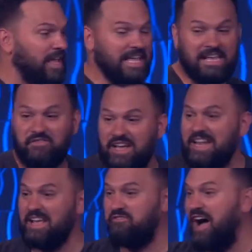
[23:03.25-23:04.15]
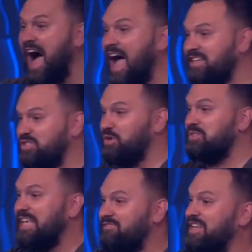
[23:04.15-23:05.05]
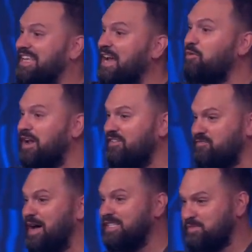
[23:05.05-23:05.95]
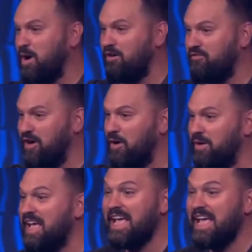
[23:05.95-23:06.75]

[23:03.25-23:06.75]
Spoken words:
even if I, students, have to get rid of my smartphone,